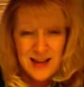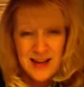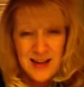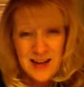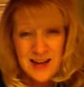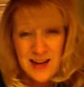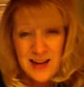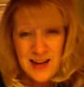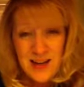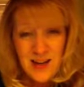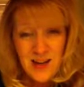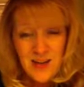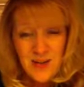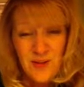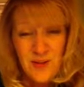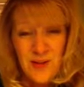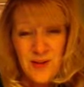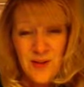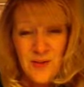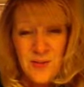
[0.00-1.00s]
uh, you know,
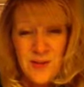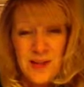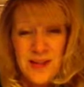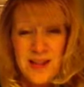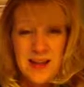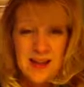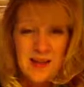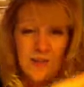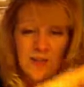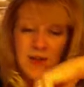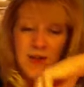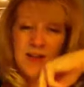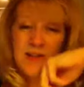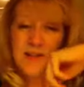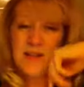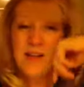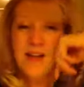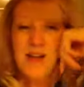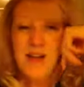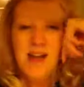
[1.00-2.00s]
the other big thing
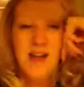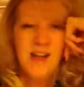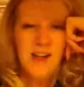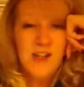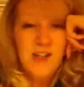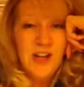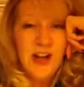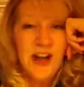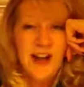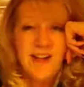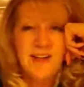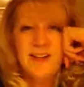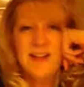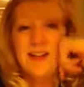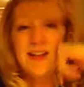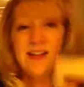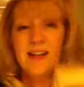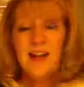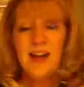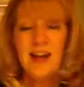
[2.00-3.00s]
was
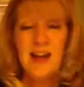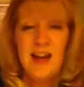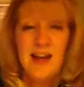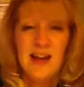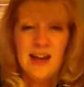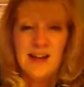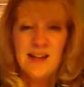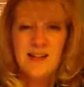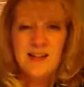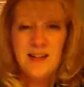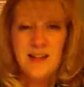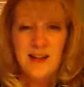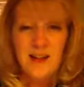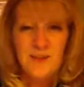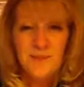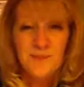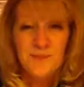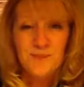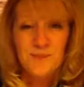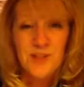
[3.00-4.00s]
Jacqueline and
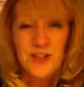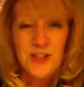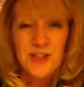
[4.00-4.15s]
um,